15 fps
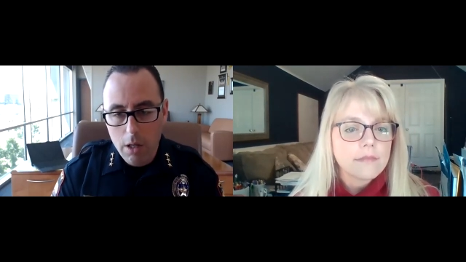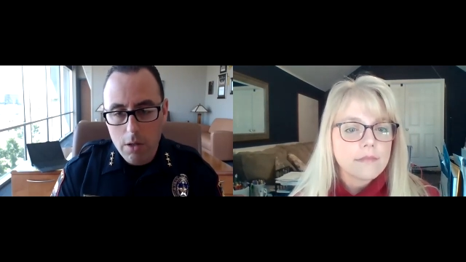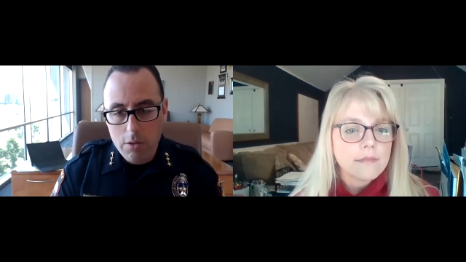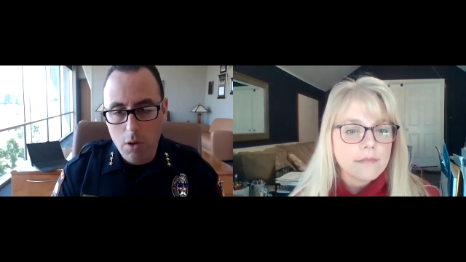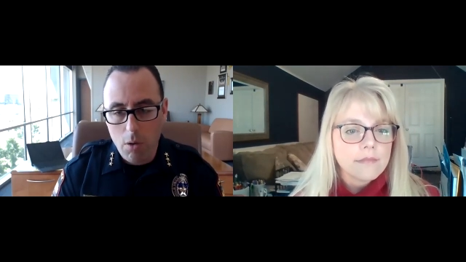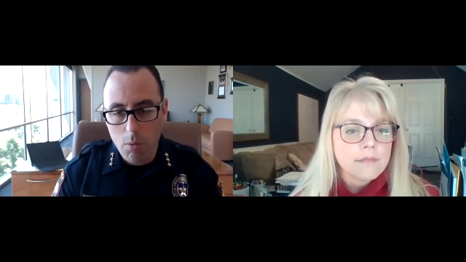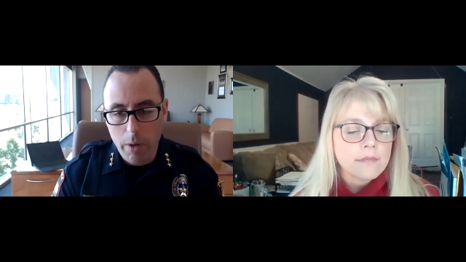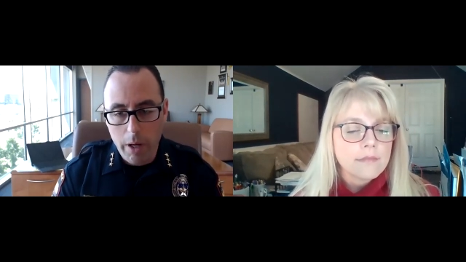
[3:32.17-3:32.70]

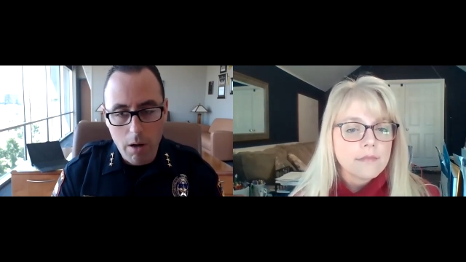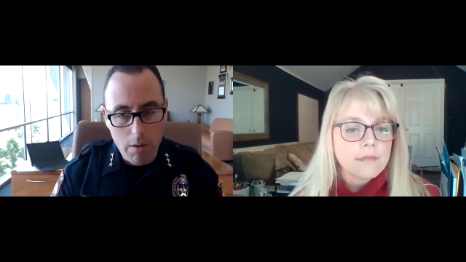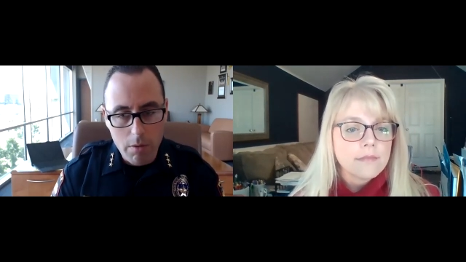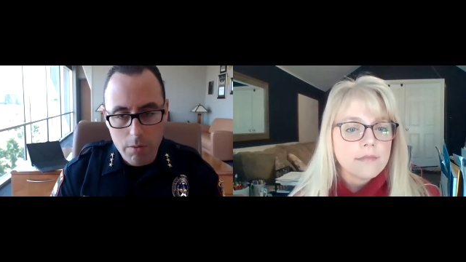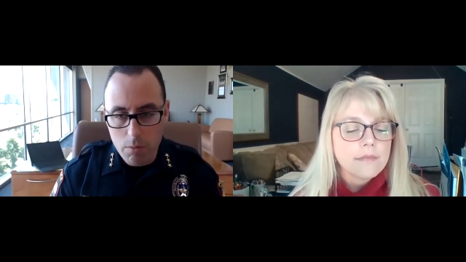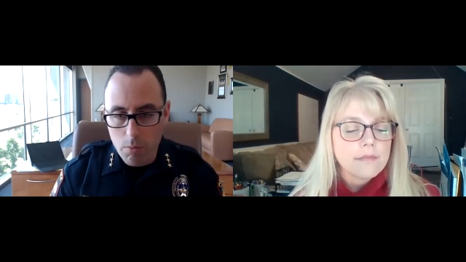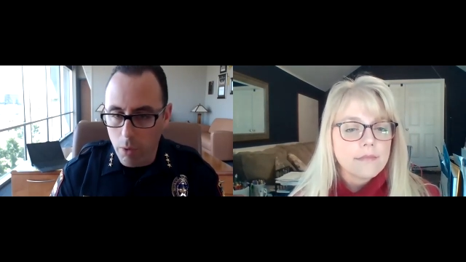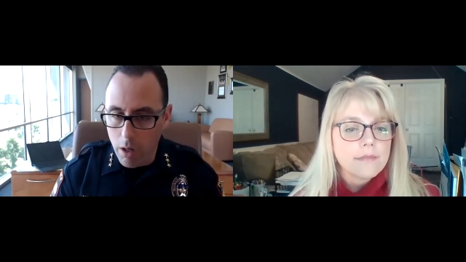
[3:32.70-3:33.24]
Speaker 1: So we are
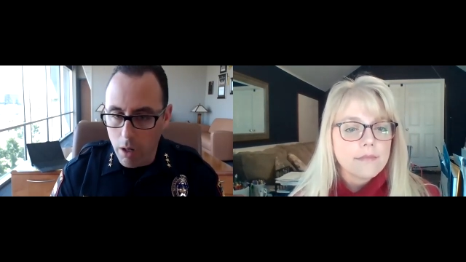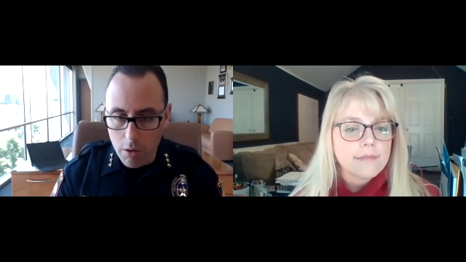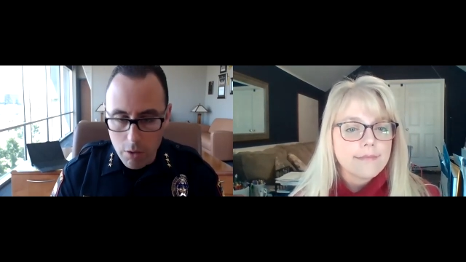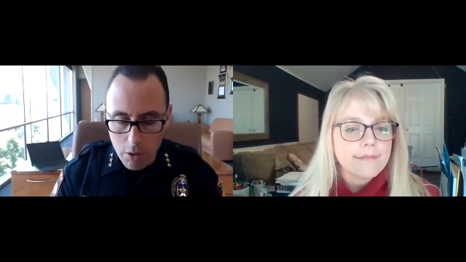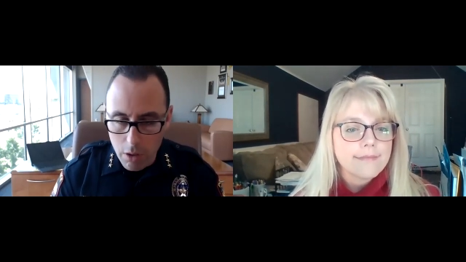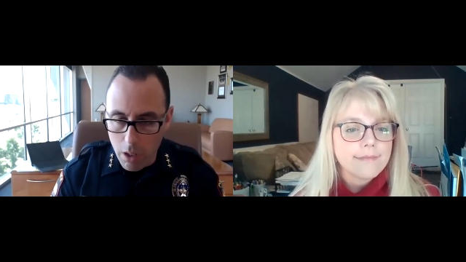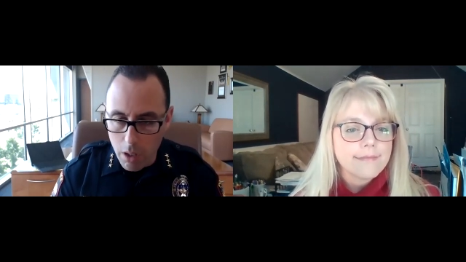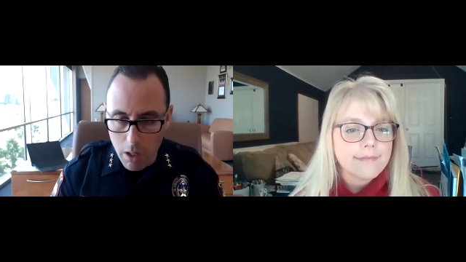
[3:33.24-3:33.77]
we are
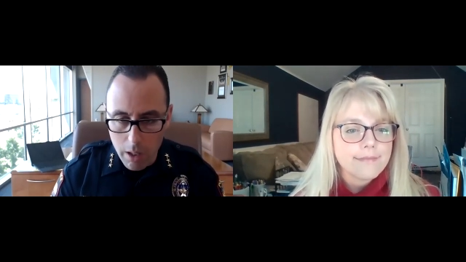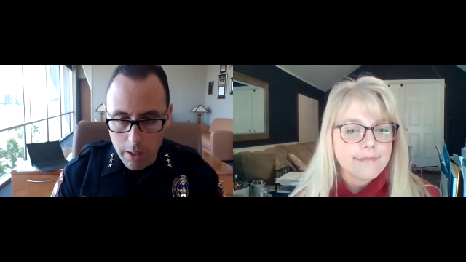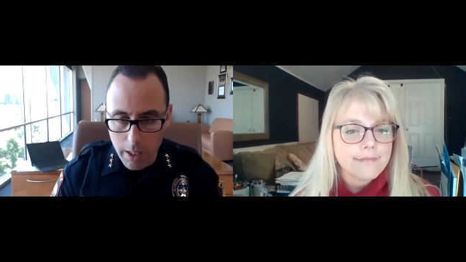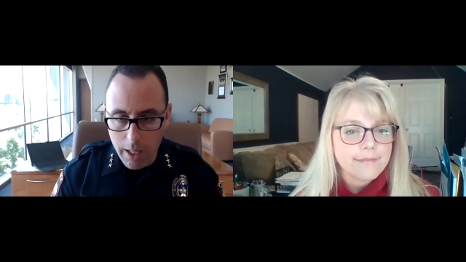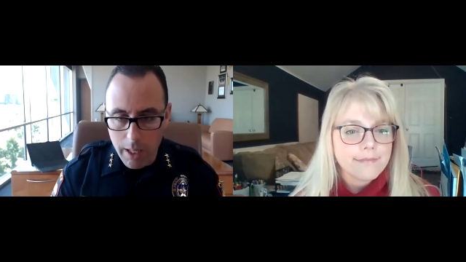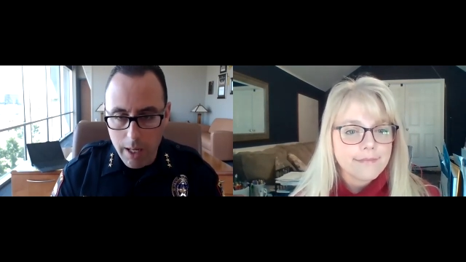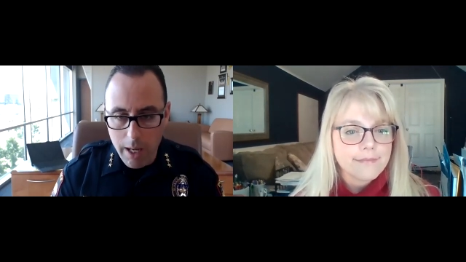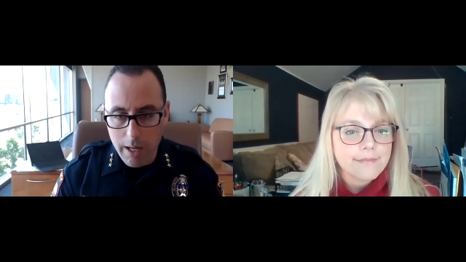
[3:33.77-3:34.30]
good on
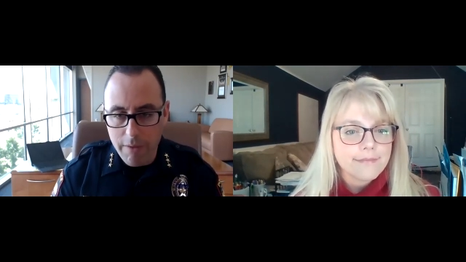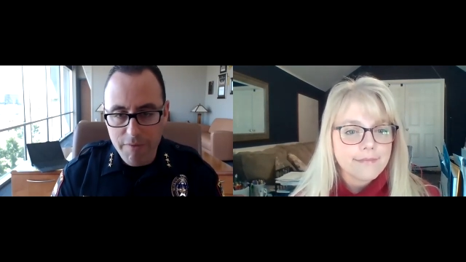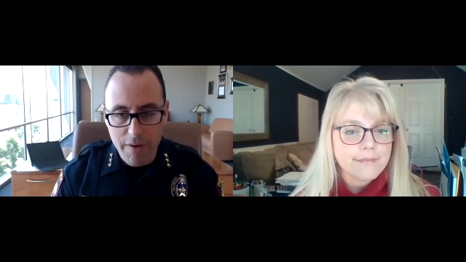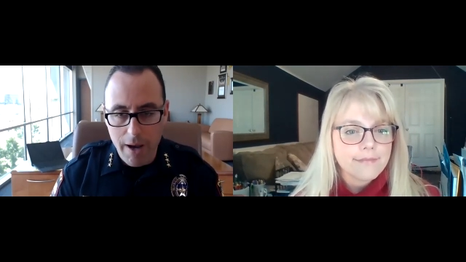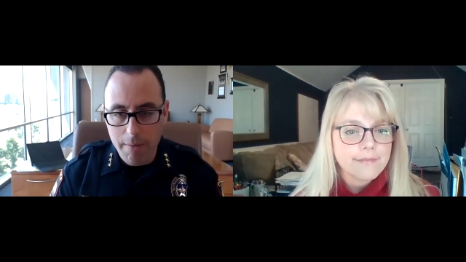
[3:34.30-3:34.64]
N95